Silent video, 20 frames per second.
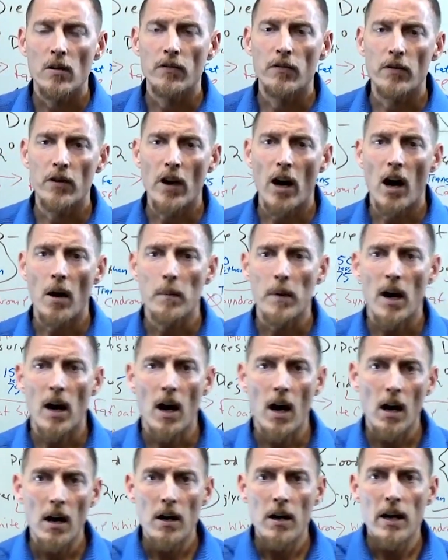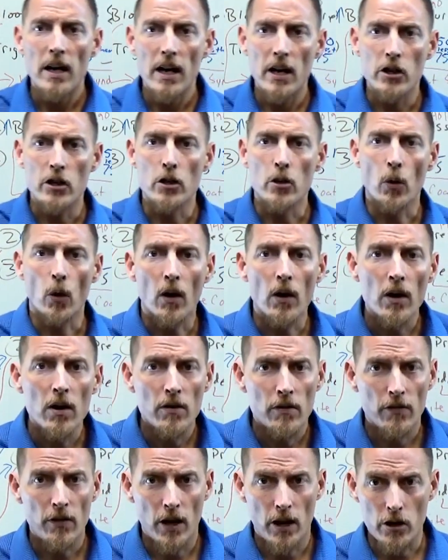phenomena in
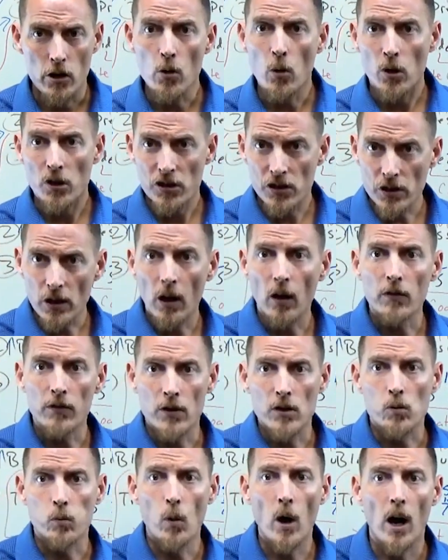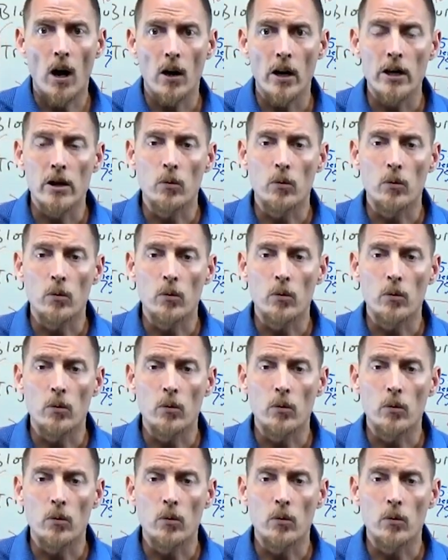your in yourself as well.